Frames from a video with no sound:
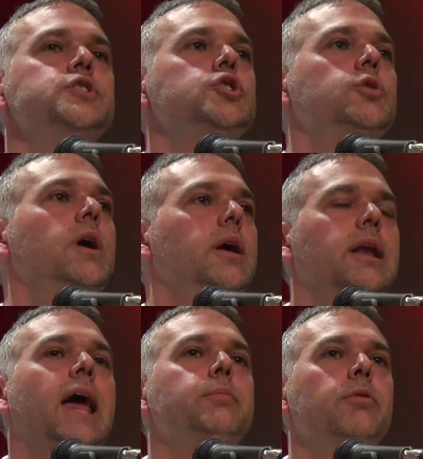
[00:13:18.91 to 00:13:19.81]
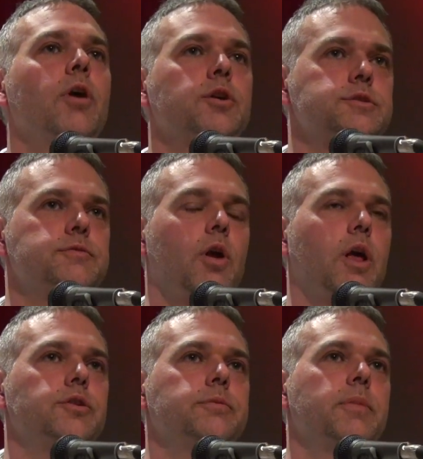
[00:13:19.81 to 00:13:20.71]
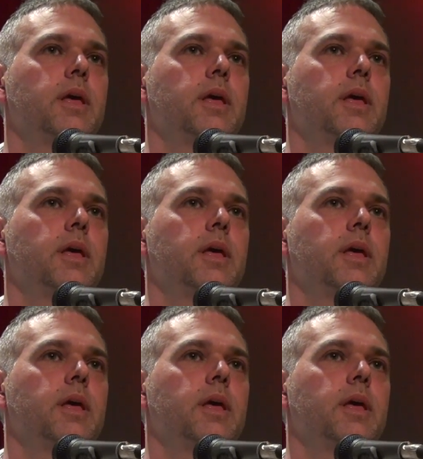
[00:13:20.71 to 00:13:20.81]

issue, Labor voters followed.